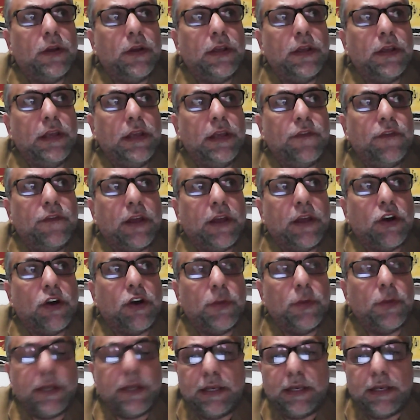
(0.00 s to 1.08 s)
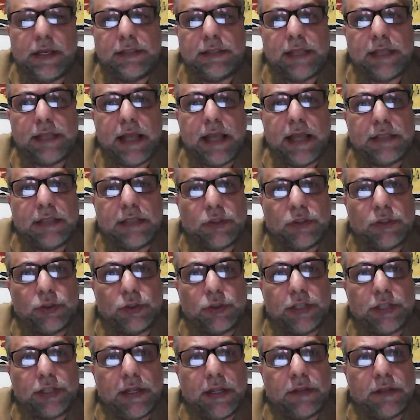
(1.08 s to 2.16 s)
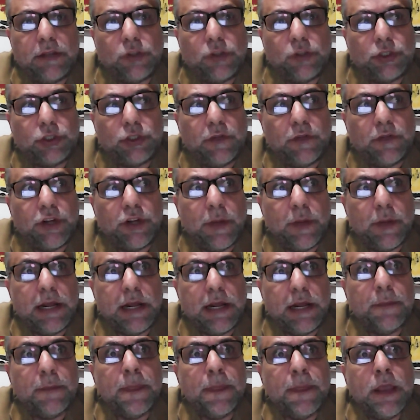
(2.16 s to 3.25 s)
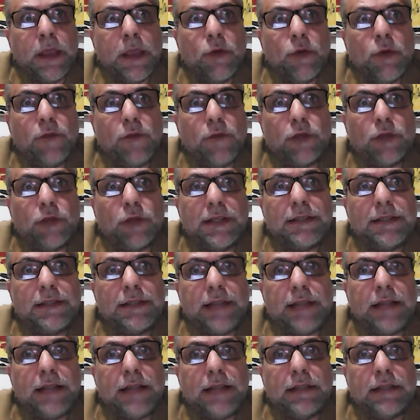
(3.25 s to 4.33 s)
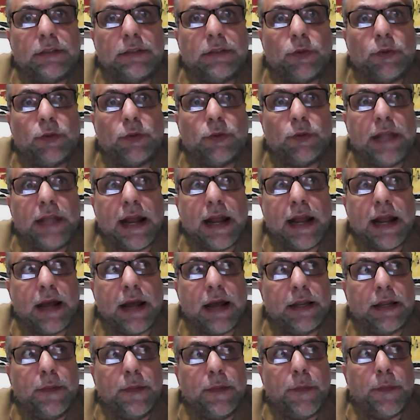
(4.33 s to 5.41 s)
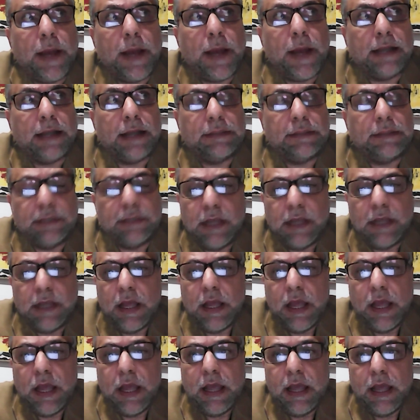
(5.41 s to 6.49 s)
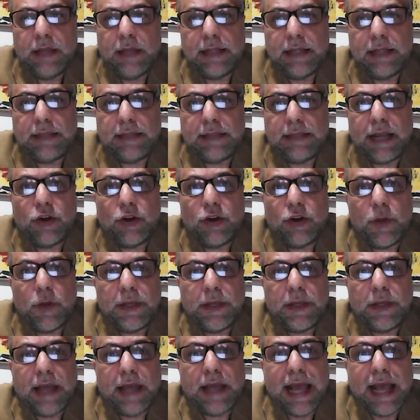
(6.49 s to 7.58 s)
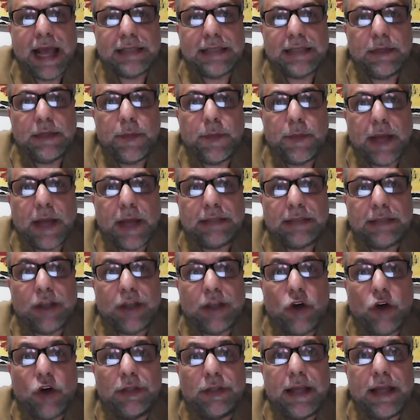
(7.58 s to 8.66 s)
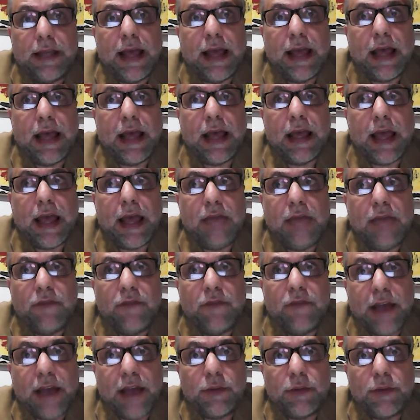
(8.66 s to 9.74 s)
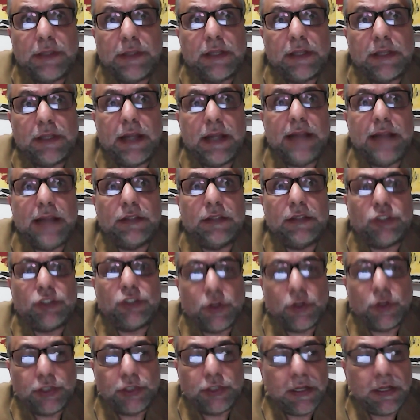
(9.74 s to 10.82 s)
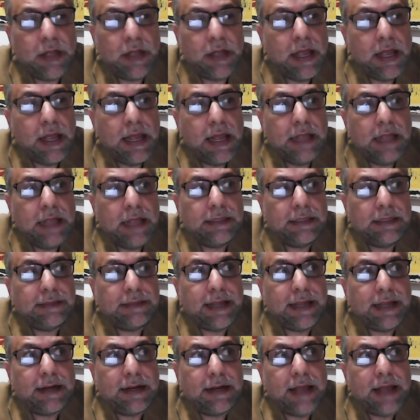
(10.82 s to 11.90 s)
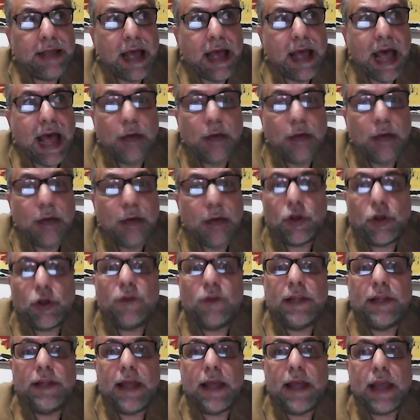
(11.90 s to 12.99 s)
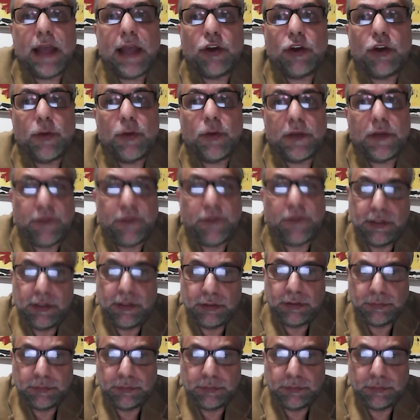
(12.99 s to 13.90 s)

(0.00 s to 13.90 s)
if economic is a social phenomena, we have to understand that there are impact, that economic has an impact on the environmental and social that are out of the economic field.